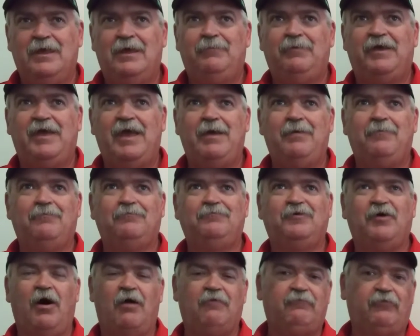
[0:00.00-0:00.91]
it
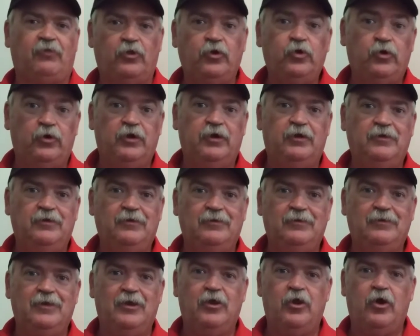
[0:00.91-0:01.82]
became convoluted,
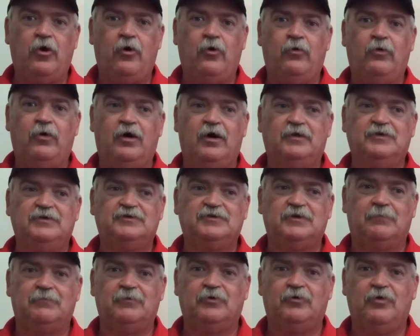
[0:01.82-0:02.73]
you know, uh, to
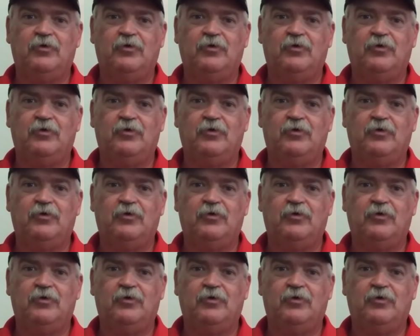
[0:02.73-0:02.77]
some